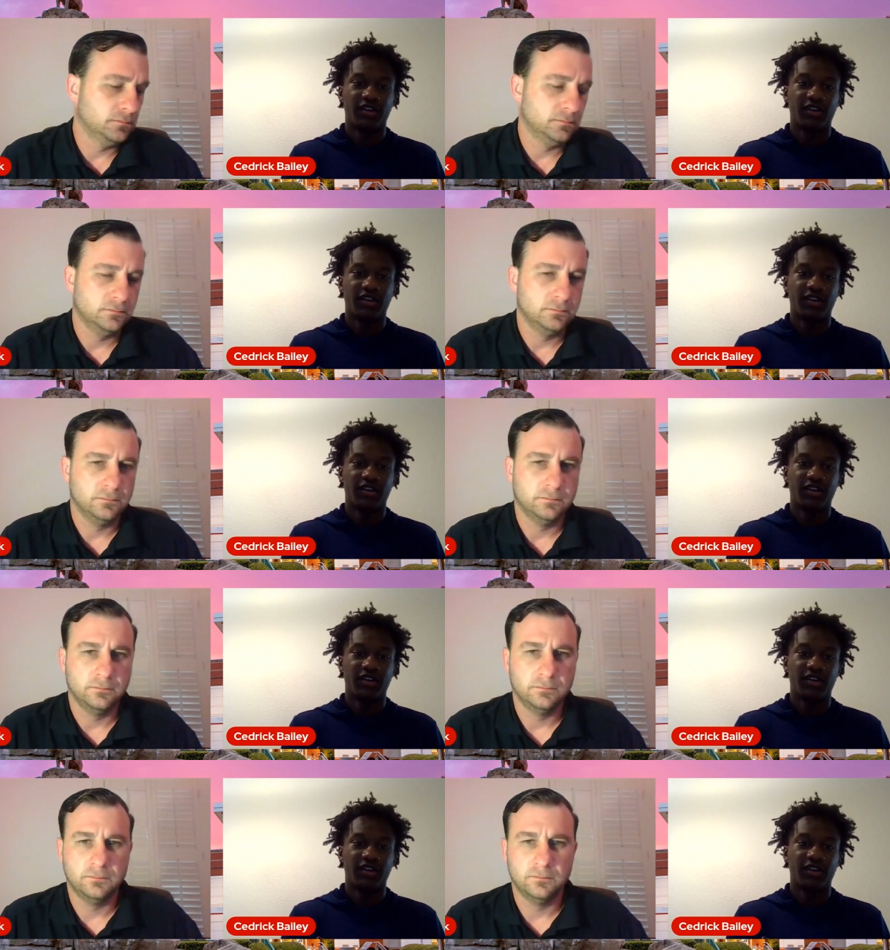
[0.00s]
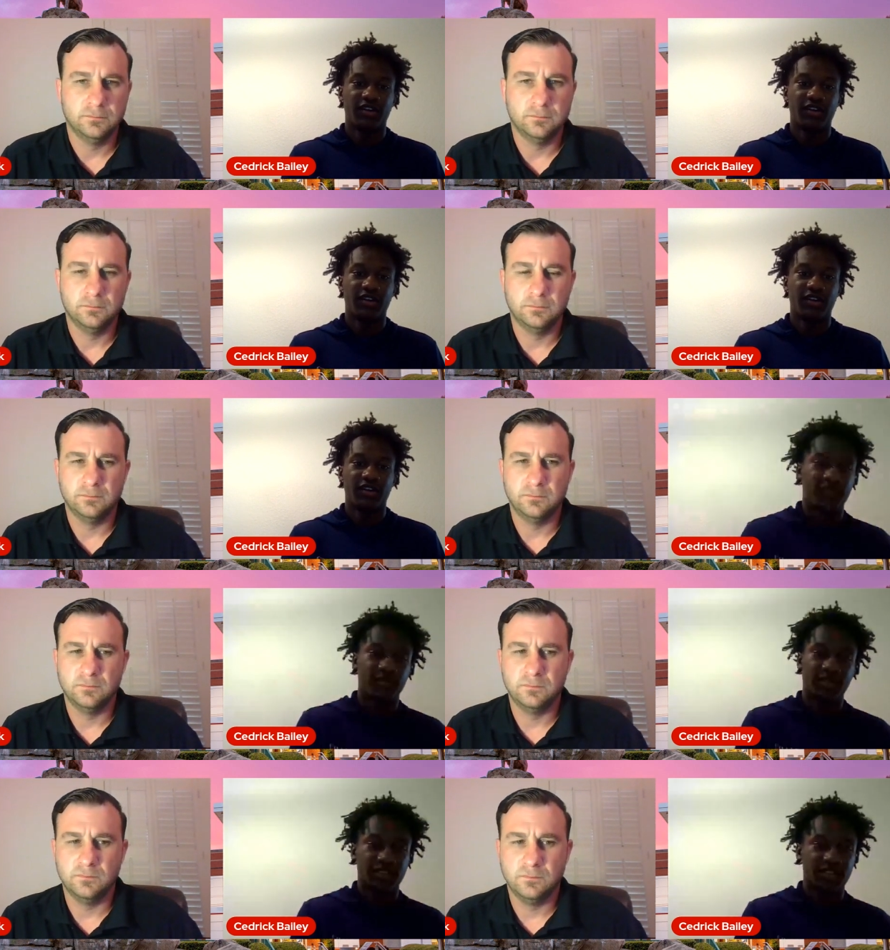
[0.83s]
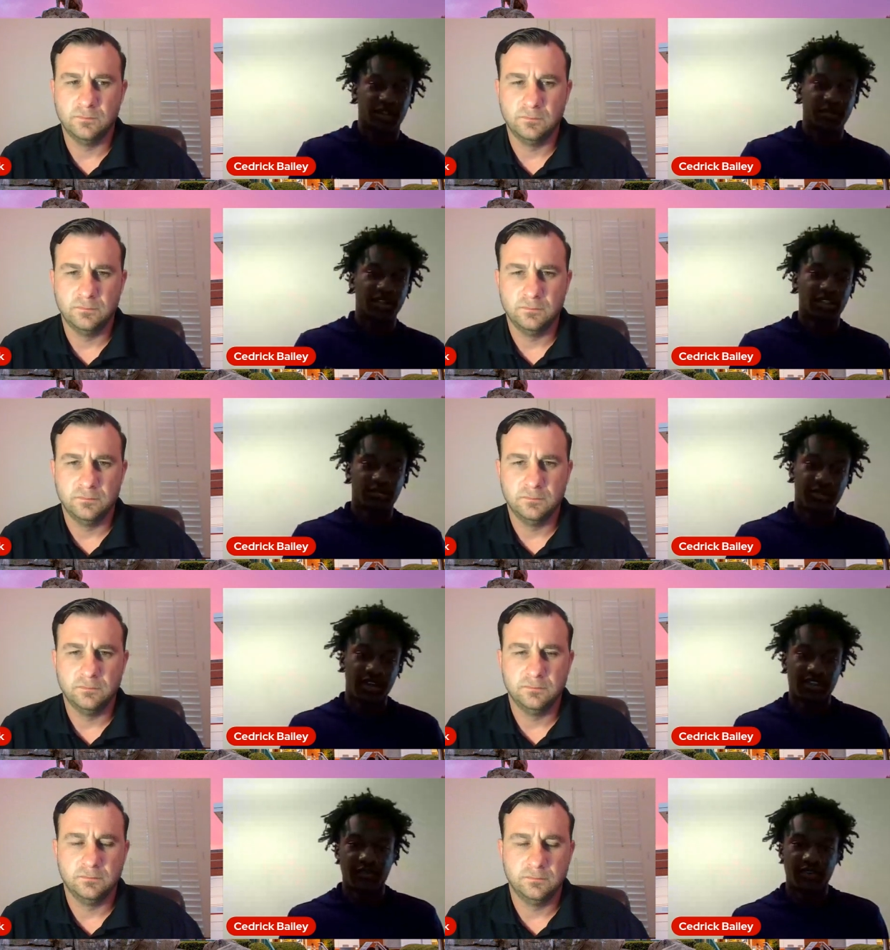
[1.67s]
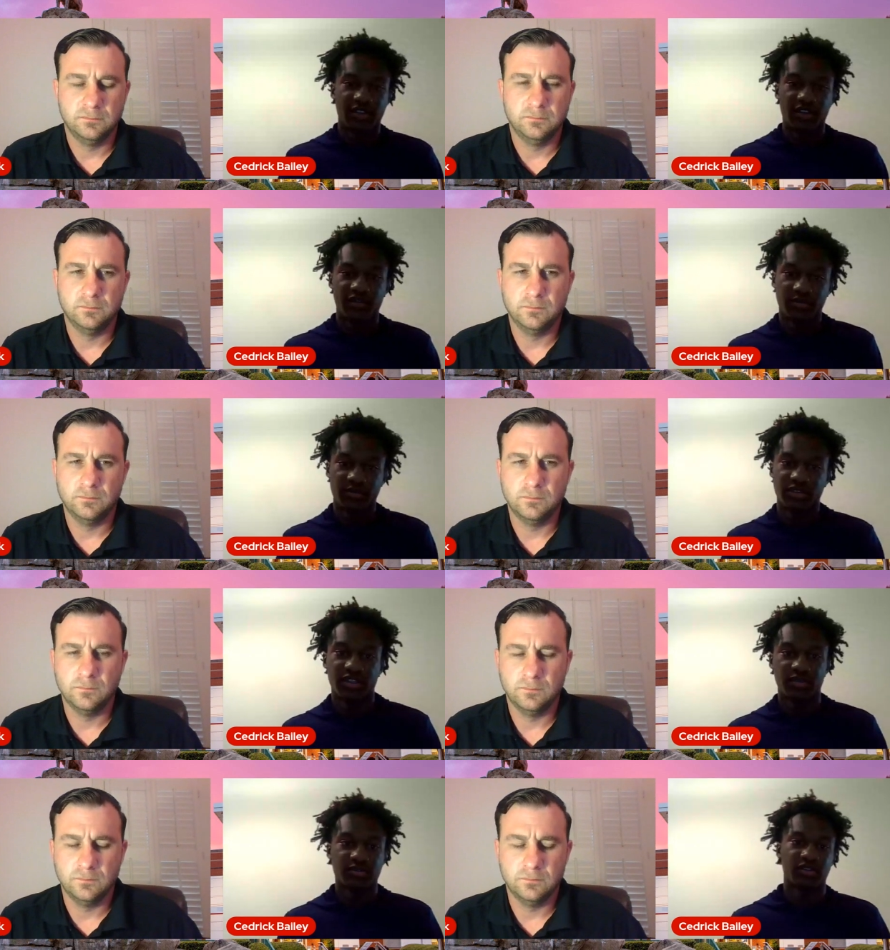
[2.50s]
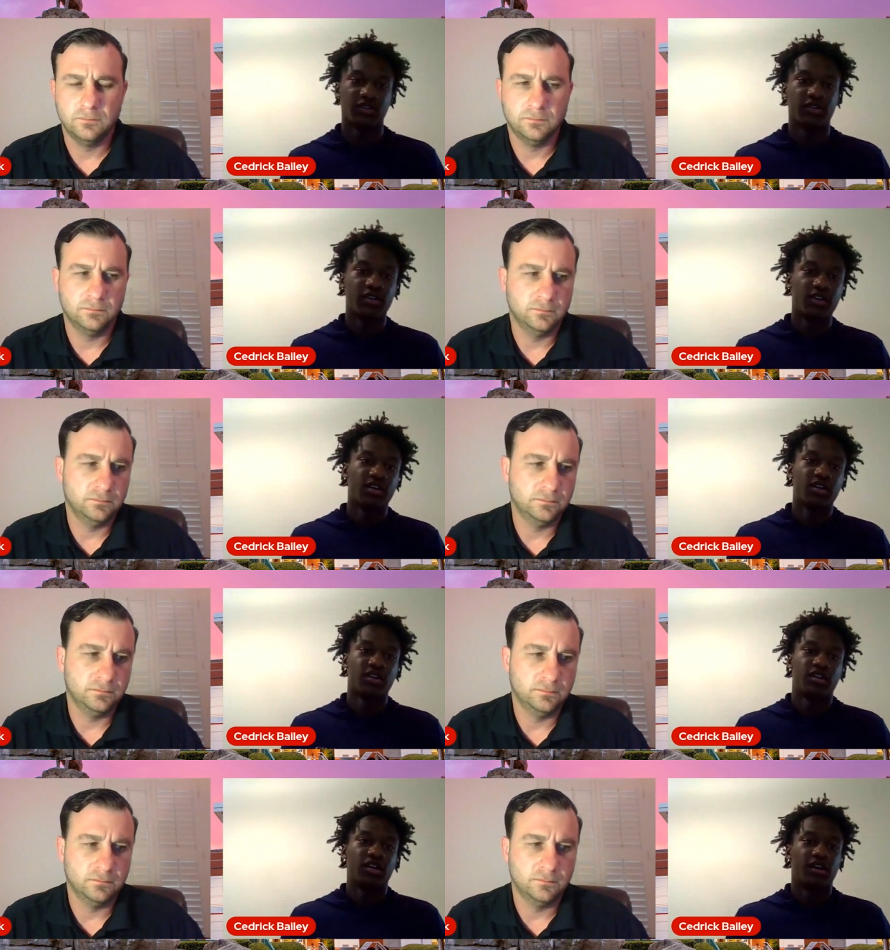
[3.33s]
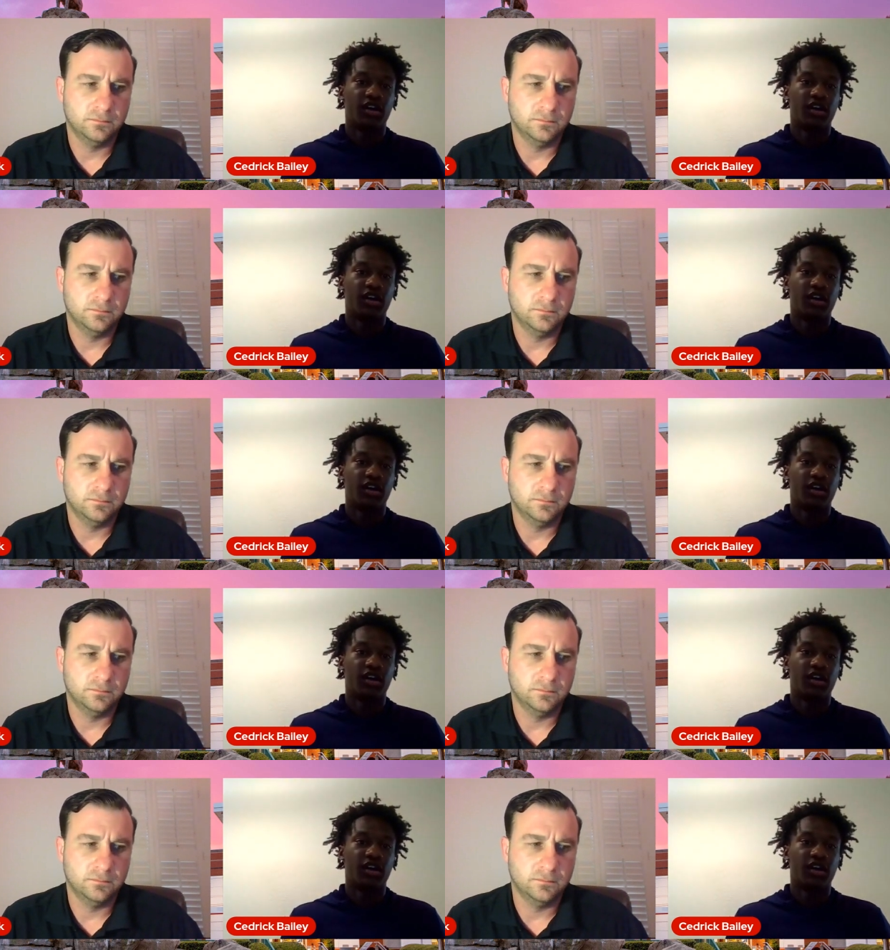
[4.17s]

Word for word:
Speaker 1: he he lets you know everything from the jump. He explains everything from the jump.